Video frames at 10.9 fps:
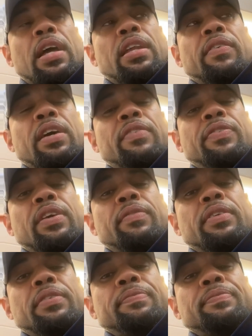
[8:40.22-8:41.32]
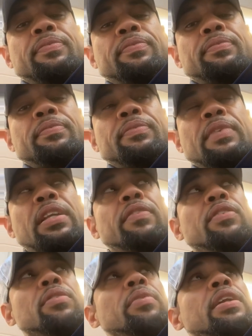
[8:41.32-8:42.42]
I never had family. I
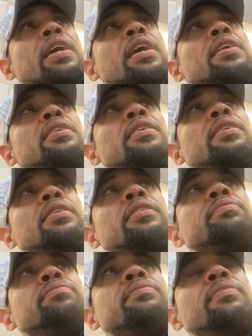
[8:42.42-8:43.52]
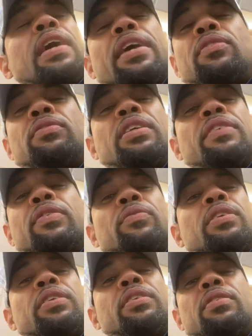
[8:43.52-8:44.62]
never knew my dad. I don't even
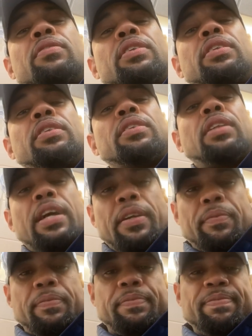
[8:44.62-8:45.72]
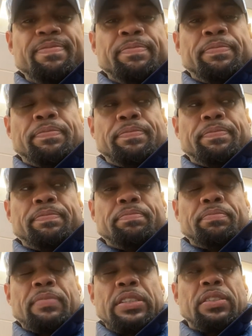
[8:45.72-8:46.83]
really know what he looked like.
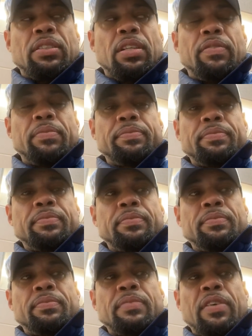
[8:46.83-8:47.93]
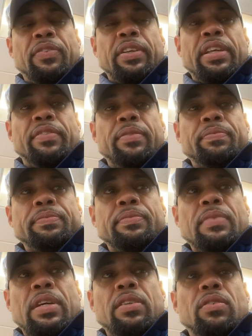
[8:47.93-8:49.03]
I still love him. I forgive him.
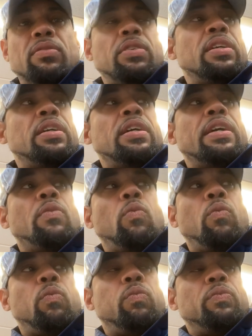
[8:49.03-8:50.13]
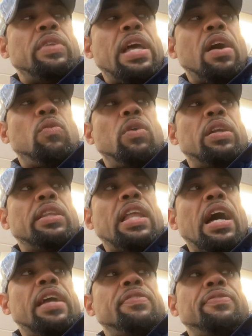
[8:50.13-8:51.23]
I know now what
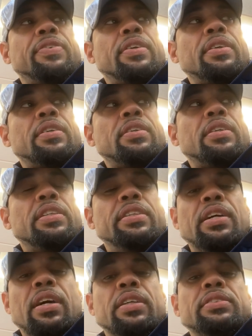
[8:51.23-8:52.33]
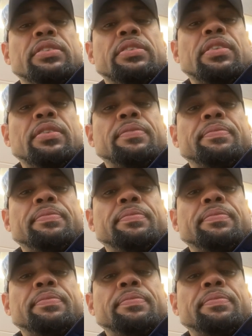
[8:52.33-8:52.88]
life does.